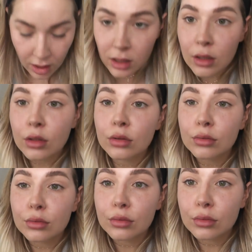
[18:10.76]

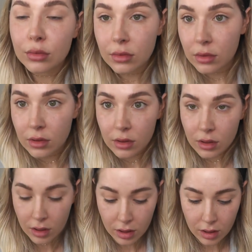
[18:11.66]

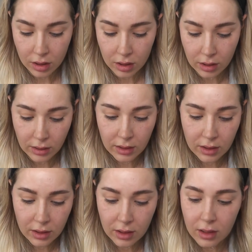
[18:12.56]

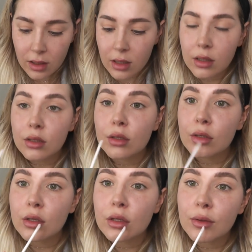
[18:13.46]

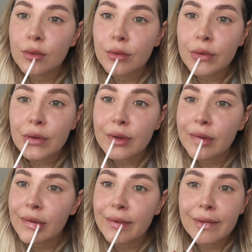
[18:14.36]

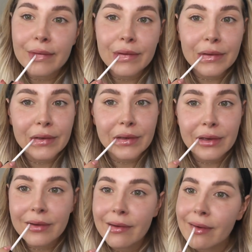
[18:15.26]

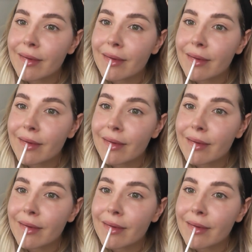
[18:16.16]
(silence)